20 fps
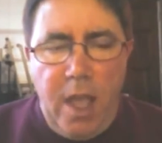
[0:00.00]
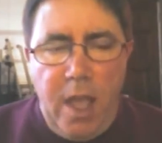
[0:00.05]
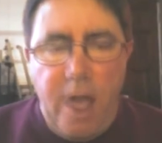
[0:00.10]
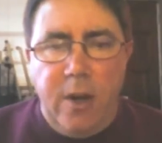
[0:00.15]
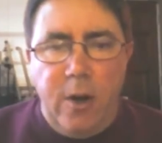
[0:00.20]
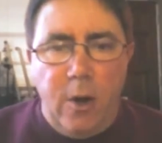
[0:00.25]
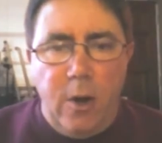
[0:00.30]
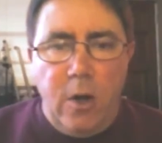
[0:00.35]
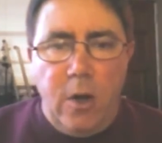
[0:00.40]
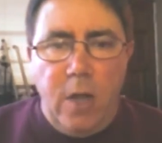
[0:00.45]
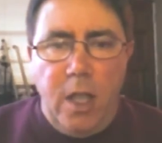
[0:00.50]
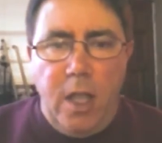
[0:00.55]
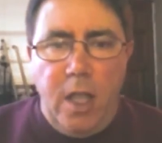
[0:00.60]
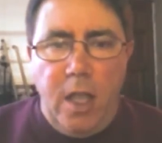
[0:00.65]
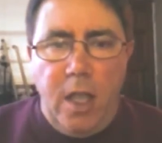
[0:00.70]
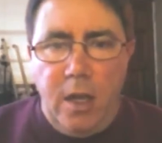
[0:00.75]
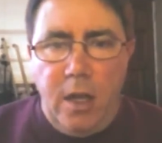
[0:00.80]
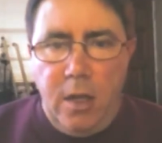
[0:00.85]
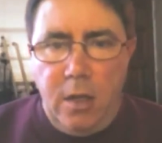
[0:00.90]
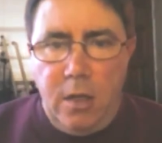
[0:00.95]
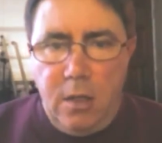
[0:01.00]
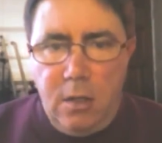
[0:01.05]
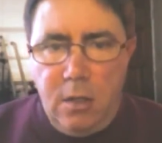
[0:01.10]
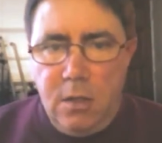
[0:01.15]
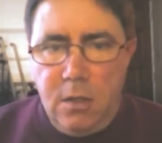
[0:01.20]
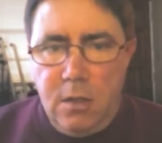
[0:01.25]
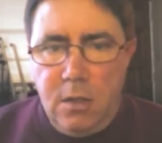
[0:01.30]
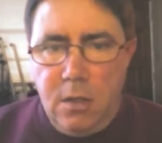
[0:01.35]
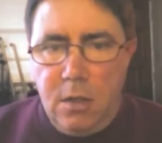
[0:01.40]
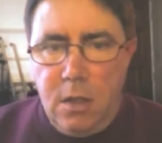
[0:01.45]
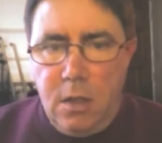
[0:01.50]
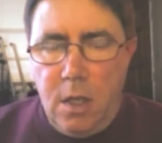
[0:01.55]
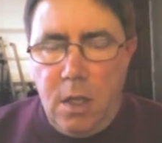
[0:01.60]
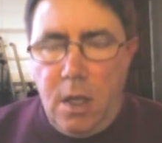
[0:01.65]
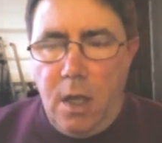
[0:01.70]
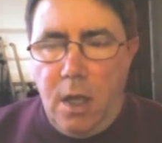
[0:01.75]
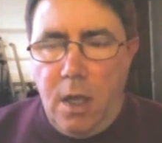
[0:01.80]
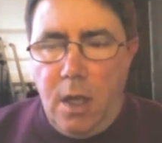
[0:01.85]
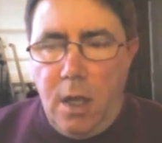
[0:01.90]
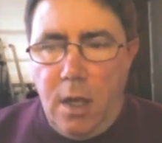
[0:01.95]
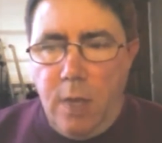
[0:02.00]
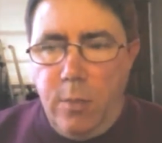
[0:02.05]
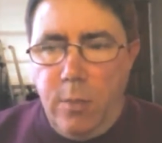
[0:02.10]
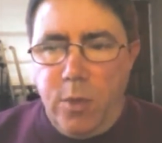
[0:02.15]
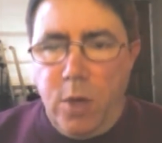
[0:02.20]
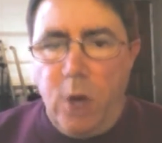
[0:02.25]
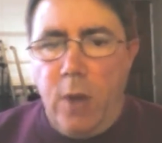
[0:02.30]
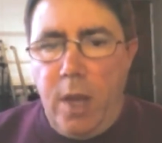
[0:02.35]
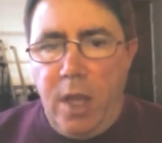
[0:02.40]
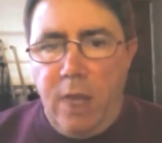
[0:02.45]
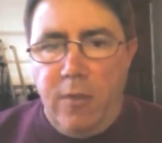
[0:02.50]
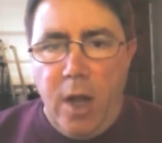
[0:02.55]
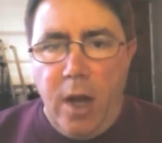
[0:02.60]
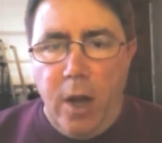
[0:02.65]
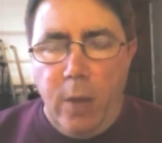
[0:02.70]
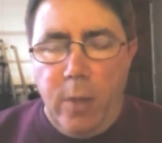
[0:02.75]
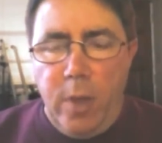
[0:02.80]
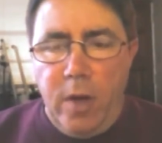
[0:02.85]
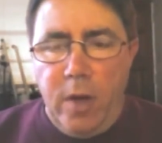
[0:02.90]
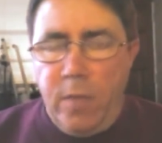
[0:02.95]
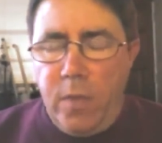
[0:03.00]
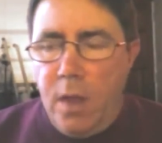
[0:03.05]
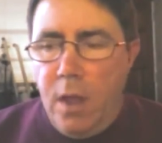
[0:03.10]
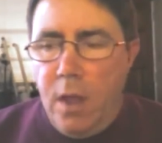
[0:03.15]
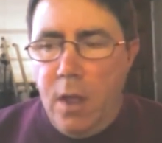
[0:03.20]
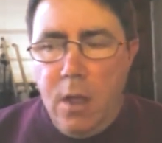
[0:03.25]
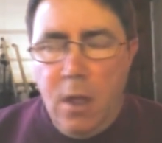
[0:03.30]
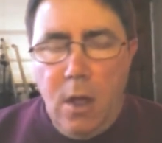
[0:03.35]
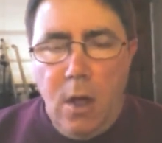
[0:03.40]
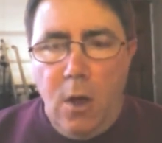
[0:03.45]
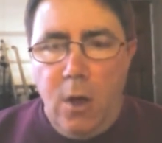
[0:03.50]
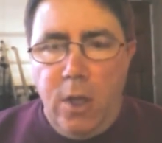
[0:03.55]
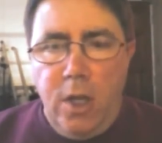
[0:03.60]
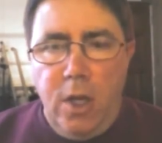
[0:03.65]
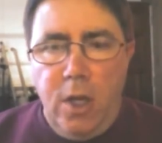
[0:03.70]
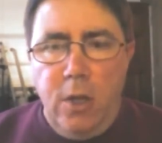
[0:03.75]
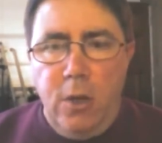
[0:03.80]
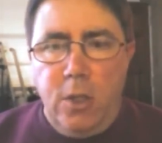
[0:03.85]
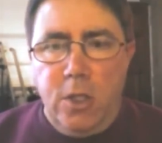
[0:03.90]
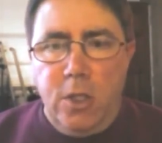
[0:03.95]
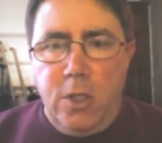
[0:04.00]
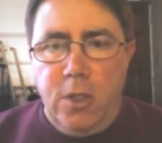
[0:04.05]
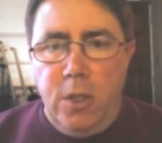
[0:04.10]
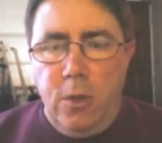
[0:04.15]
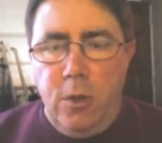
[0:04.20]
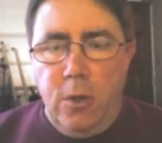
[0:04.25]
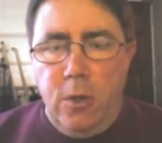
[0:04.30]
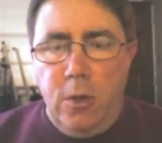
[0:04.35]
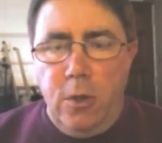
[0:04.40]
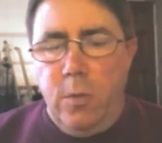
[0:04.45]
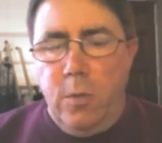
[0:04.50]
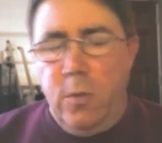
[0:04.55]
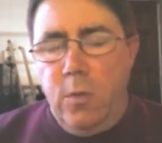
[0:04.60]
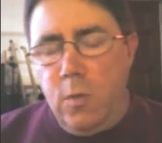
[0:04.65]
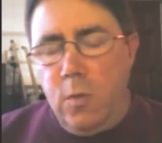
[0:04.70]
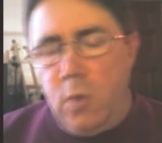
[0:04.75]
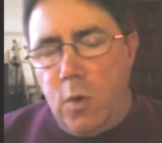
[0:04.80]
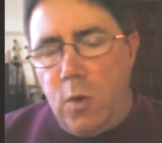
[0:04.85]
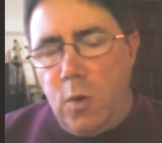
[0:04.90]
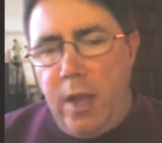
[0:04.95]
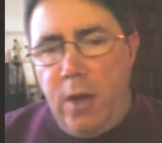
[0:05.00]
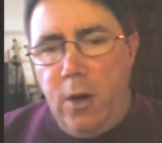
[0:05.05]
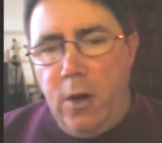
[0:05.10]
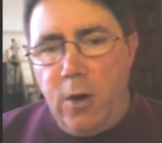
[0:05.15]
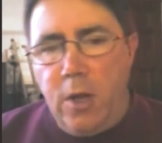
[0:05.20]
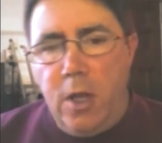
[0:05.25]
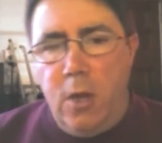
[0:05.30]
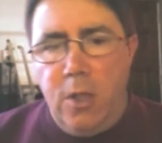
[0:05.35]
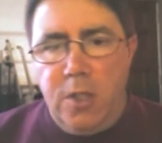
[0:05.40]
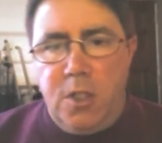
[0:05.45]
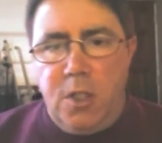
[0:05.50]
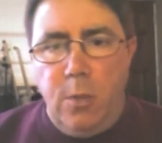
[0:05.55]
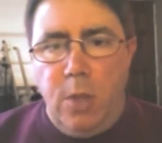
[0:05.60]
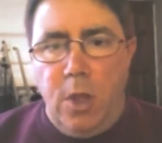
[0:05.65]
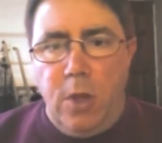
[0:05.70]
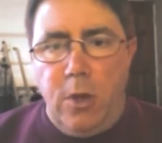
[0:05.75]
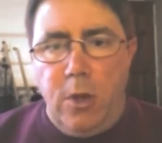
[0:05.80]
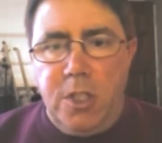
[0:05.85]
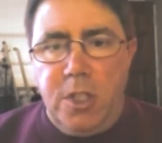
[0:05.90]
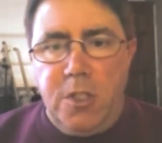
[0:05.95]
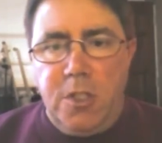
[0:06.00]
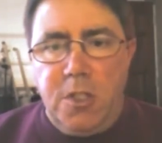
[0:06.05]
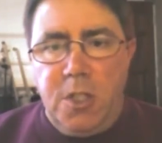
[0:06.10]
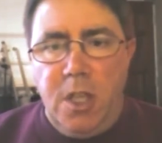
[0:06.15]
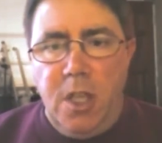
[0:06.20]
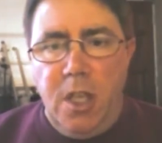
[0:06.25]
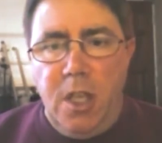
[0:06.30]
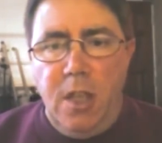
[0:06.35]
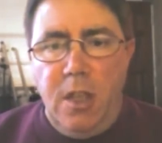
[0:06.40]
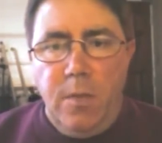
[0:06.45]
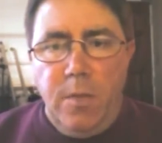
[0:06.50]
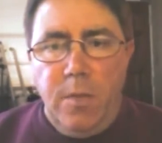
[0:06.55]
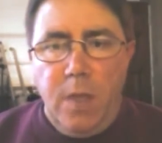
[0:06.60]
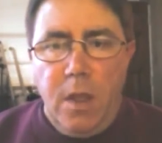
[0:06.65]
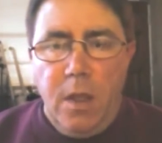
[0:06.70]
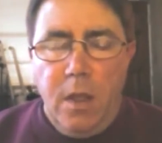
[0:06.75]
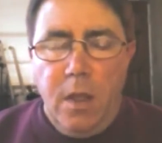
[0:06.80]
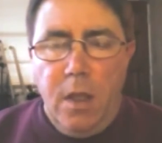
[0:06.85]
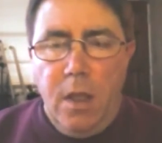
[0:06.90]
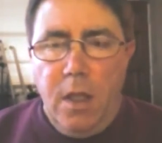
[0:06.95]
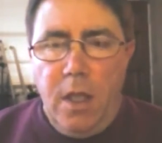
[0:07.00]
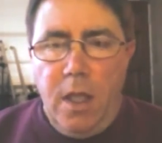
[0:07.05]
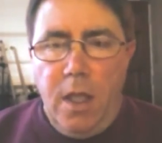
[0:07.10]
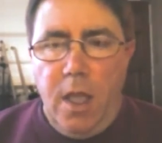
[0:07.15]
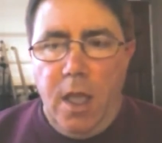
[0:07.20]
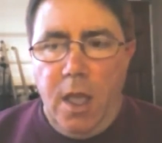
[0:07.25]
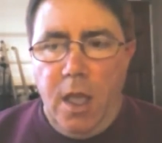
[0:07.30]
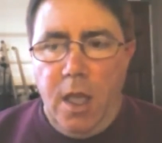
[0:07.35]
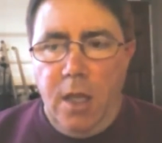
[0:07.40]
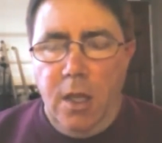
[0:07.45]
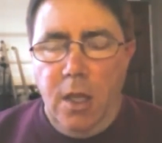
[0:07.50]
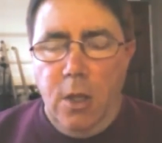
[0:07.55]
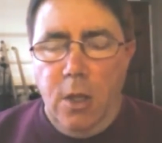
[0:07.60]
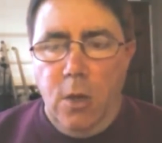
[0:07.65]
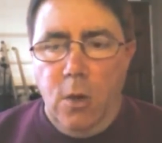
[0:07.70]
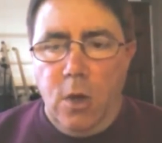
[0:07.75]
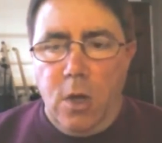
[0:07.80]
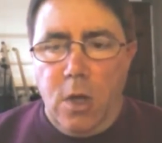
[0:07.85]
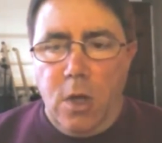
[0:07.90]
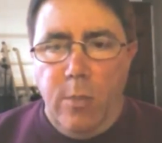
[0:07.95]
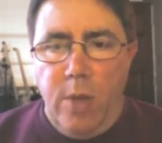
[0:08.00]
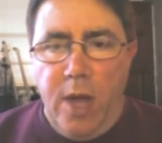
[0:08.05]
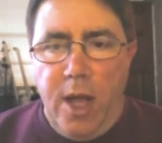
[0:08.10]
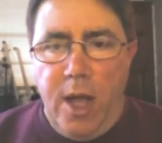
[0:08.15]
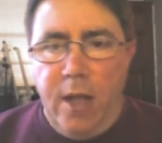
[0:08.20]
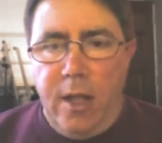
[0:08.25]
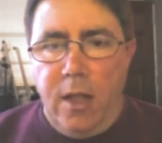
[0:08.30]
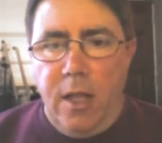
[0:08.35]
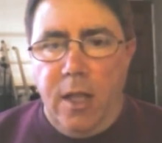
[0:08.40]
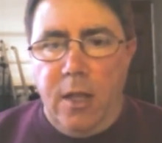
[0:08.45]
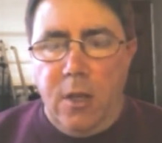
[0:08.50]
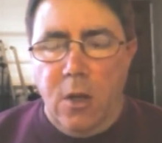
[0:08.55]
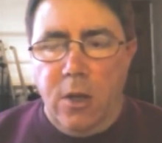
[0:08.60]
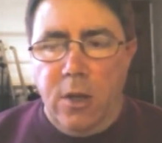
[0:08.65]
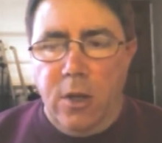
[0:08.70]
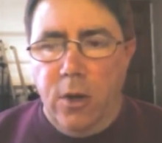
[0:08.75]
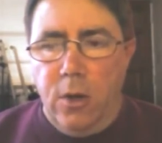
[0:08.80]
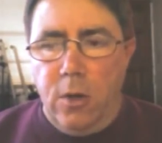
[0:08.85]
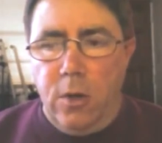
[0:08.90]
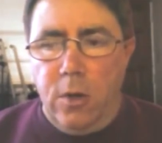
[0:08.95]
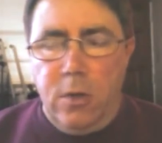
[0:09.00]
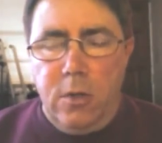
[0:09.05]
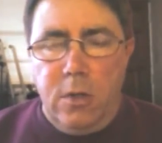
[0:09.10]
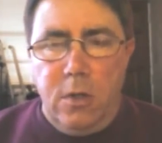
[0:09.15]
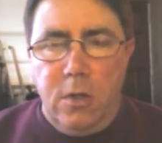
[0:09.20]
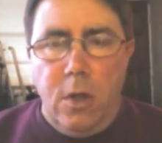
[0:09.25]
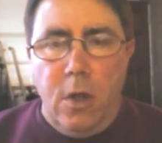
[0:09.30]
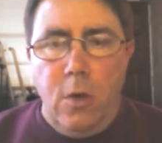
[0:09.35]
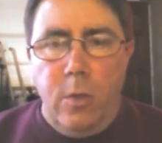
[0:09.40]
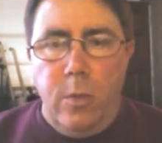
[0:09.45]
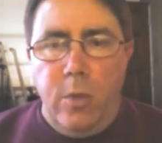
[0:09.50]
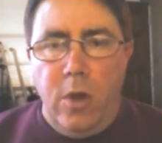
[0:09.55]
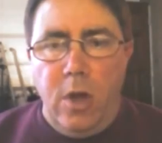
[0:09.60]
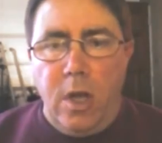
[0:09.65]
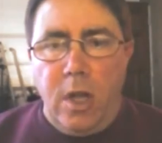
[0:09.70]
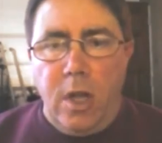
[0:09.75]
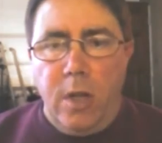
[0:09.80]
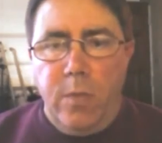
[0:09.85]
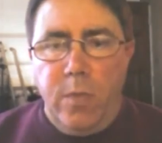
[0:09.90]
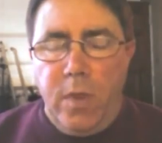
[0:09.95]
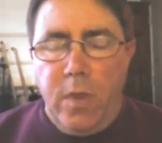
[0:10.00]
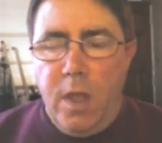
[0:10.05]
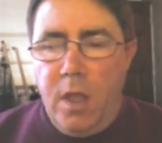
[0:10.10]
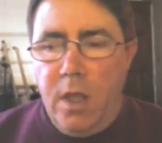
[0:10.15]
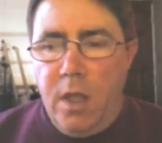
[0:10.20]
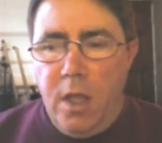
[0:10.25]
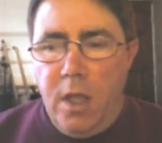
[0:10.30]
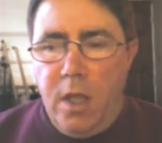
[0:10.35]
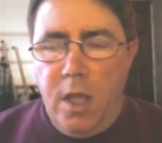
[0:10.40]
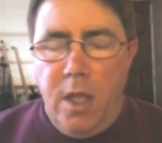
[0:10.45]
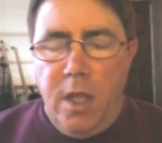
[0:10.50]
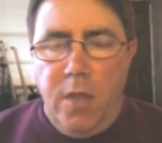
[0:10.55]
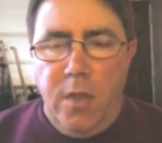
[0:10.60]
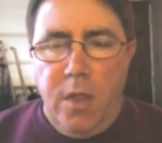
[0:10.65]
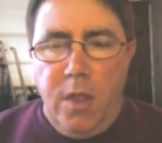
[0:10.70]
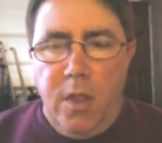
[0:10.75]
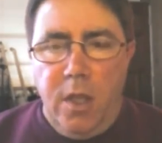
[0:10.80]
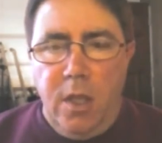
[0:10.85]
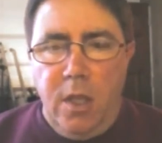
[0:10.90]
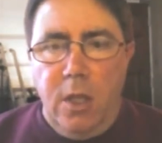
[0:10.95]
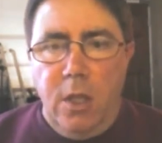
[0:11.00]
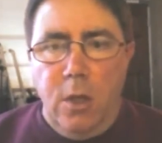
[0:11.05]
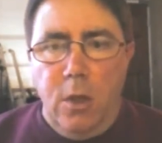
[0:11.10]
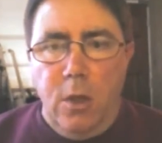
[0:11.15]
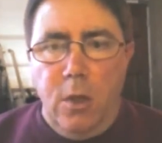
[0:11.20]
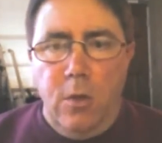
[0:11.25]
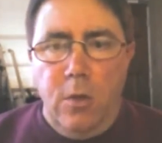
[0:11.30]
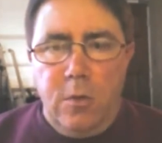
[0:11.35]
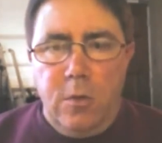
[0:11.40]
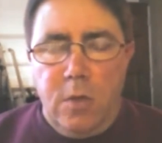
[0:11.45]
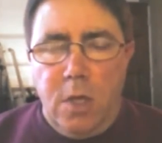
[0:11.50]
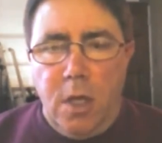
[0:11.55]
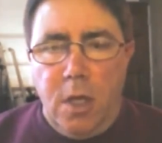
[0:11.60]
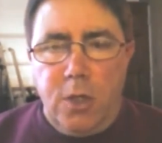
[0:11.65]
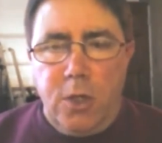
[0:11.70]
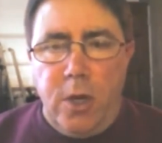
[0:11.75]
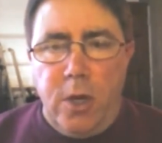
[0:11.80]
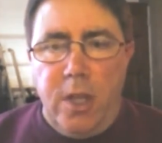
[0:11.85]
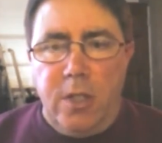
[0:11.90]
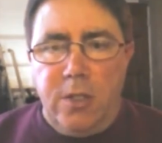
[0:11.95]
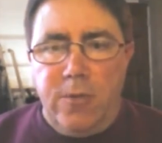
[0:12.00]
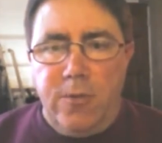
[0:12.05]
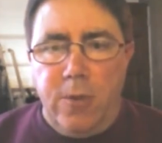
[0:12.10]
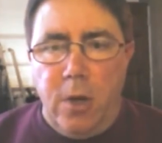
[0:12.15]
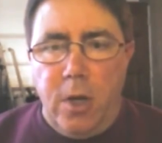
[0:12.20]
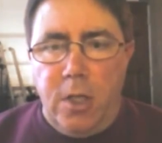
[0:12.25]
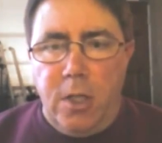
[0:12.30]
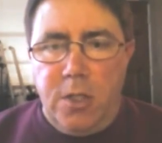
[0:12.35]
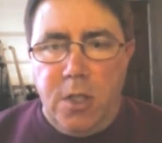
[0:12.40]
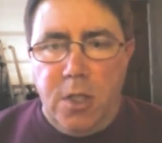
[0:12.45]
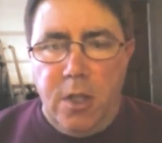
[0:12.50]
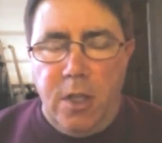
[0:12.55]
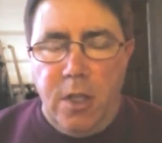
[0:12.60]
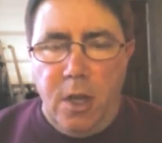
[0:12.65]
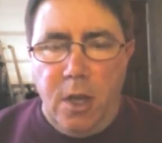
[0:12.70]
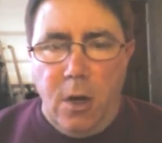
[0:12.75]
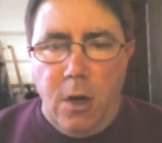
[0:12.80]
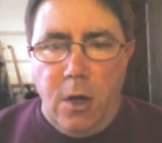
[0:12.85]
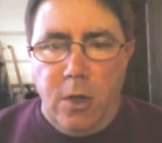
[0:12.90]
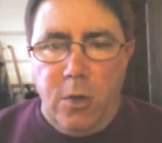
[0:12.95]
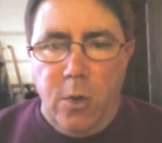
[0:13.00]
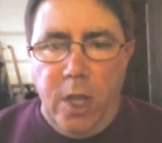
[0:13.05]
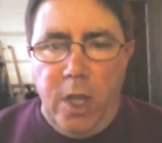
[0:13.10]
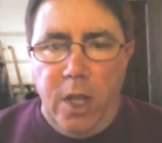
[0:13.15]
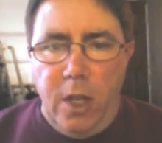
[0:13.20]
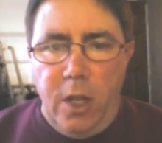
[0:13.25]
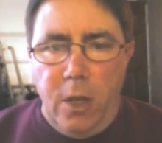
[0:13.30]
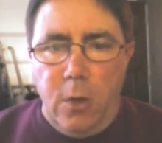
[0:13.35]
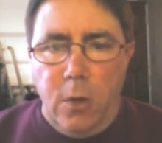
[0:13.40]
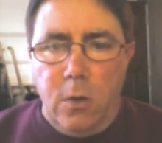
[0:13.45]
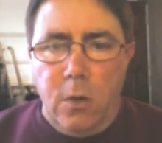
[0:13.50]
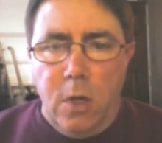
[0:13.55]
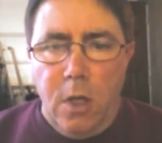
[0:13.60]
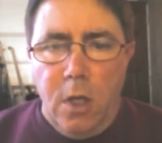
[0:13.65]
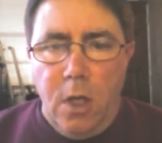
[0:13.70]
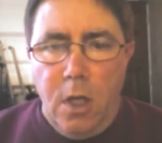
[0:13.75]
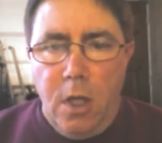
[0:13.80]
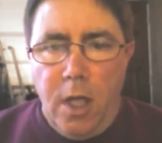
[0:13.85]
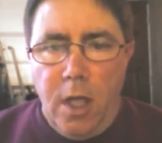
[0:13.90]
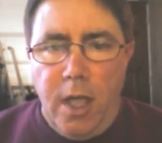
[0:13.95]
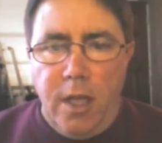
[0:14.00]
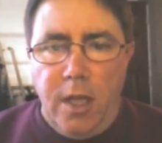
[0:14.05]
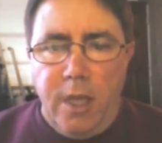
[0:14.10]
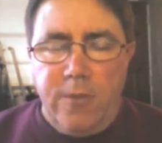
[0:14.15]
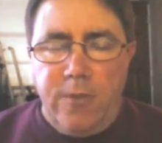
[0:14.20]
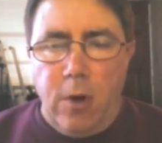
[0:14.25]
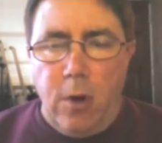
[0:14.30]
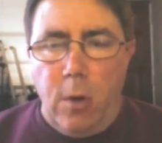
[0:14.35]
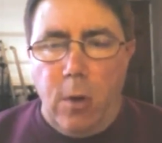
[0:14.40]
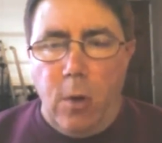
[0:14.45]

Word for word: editor and programming environment. All you do is you write your code, it's similar to C, and you compile it on your notebook, and then you transfer it to the Arduino as